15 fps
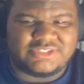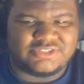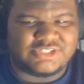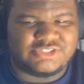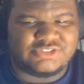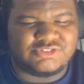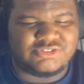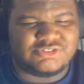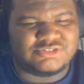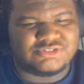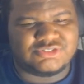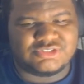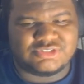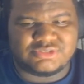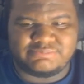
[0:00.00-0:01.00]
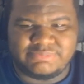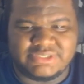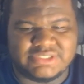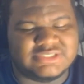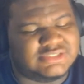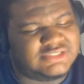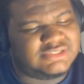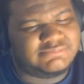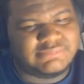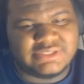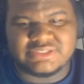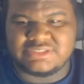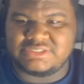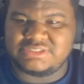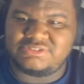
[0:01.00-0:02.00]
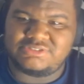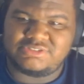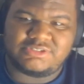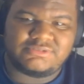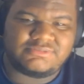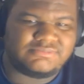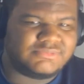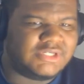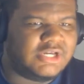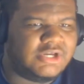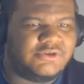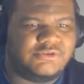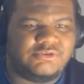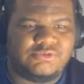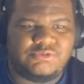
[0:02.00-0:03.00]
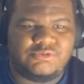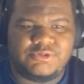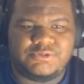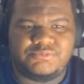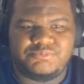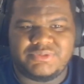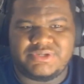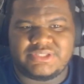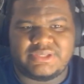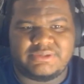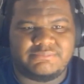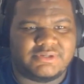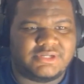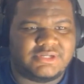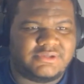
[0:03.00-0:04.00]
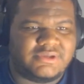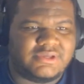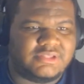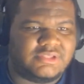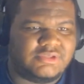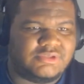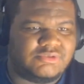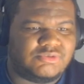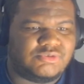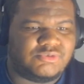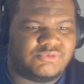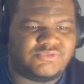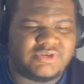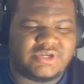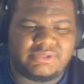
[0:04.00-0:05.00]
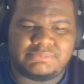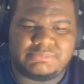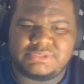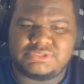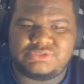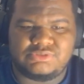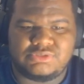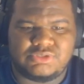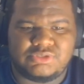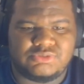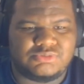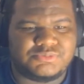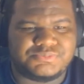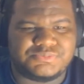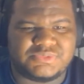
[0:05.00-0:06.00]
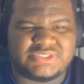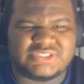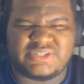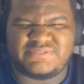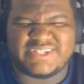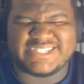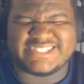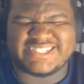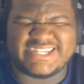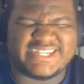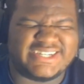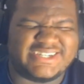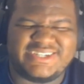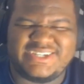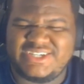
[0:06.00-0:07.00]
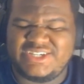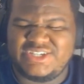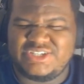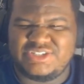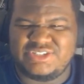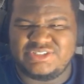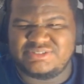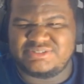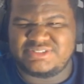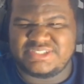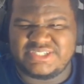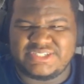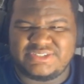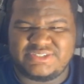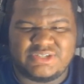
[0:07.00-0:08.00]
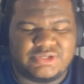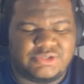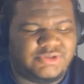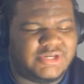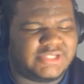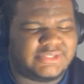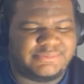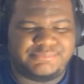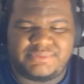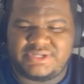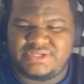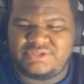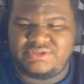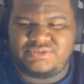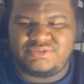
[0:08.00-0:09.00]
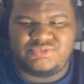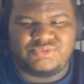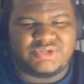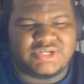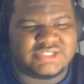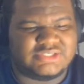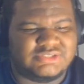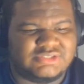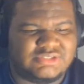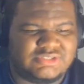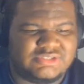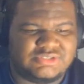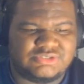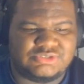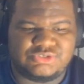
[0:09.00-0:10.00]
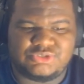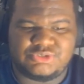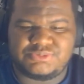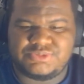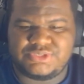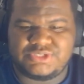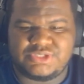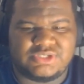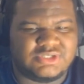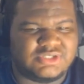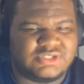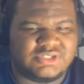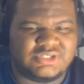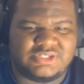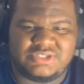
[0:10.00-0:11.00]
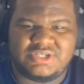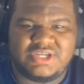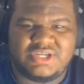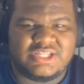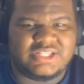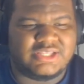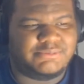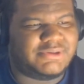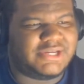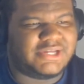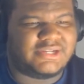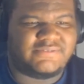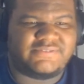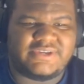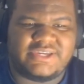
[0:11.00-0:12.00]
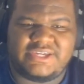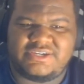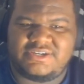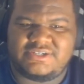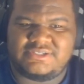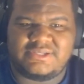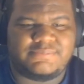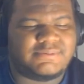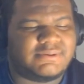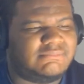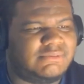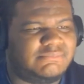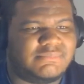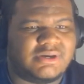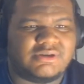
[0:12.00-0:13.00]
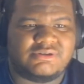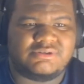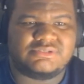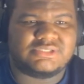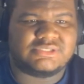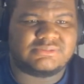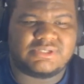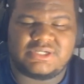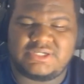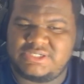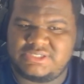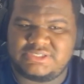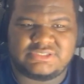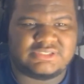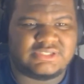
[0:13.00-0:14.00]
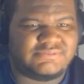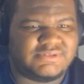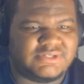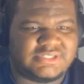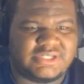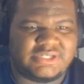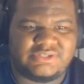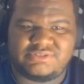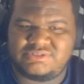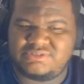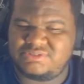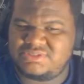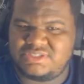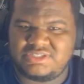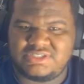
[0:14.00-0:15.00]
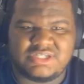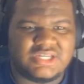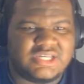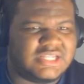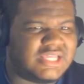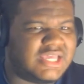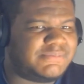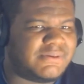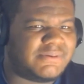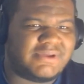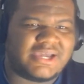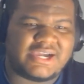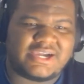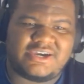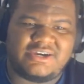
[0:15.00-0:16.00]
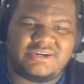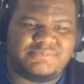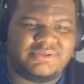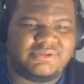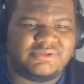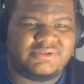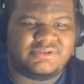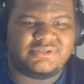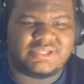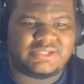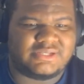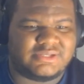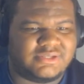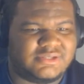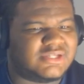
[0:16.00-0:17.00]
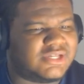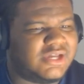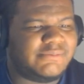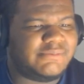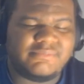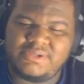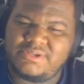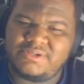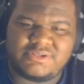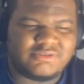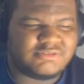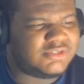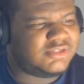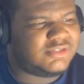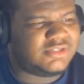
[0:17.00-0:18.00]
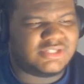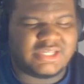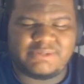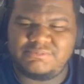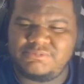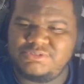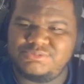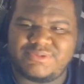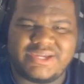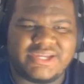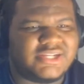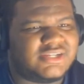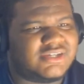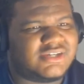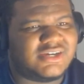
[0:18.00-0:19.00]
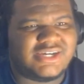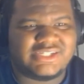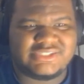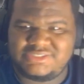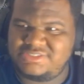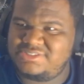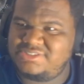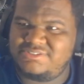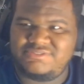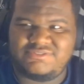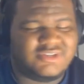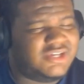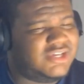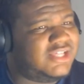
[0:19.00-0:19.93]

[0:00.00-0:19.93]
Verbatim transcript: Like you know, it's it's business. It's business. You know, you do it, make that money, and then you're famous. You know, stuff like that. You know what I'm saying? You got the money, you got the jewelry. Uh, they're bringing the fake cars. They probably borrowing some cars, stuff like that. You know what I'm saying? They probably got car like the, the company. Don't the uh, labels bring in the cars and stuff?